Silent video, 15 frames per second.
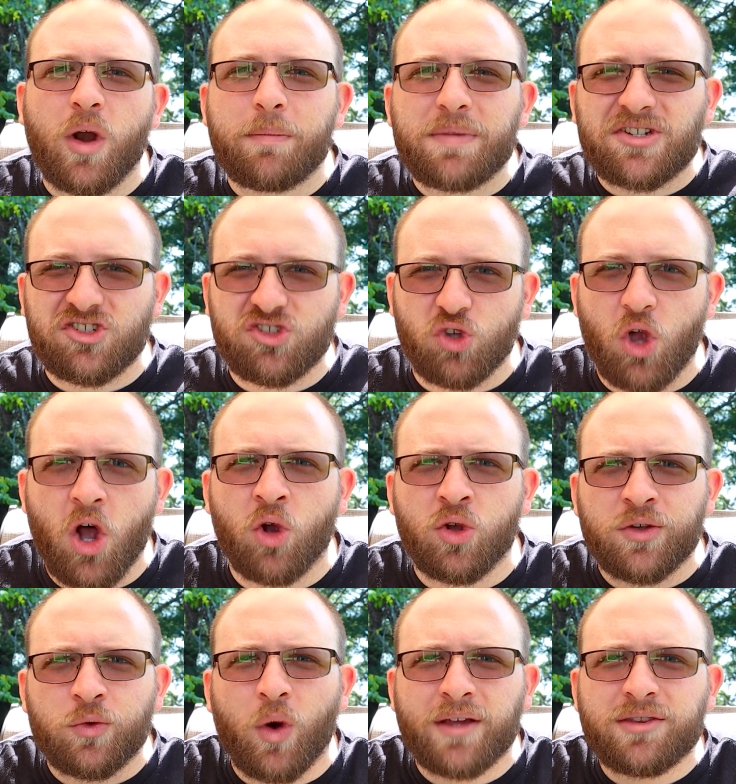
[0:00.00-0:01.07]
want to be slow.
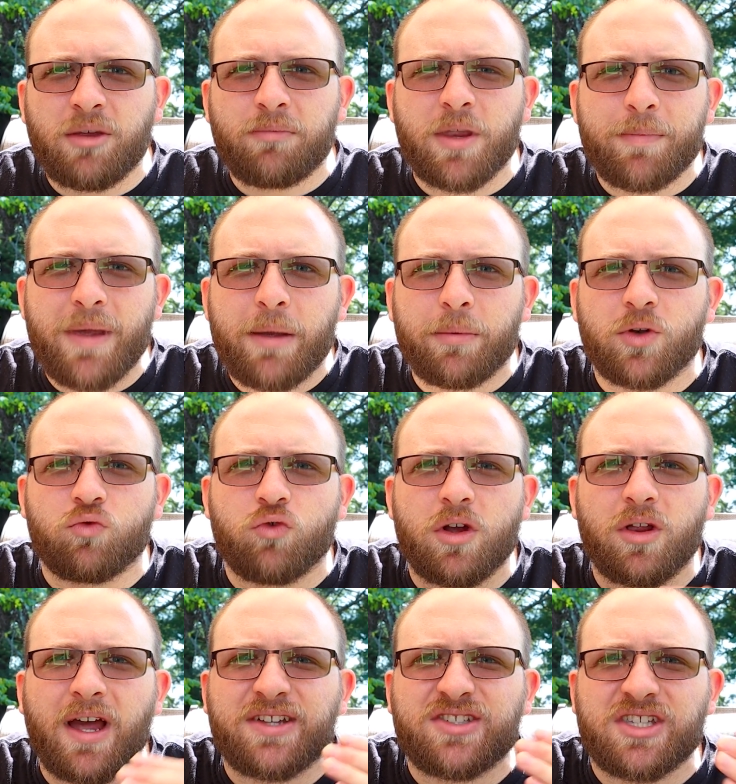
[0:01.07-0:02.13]
You want them to be able to
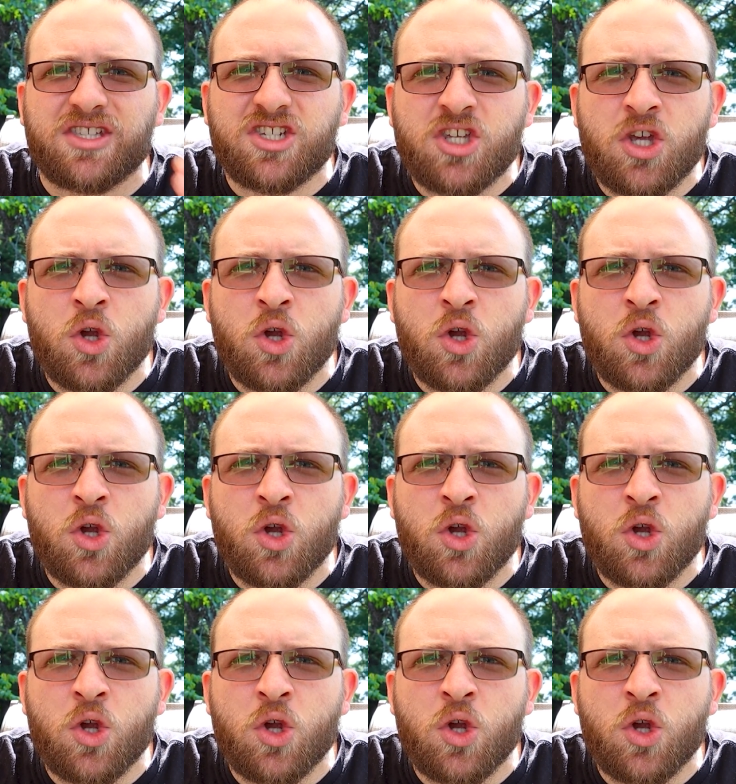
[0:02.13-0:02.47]
realize it's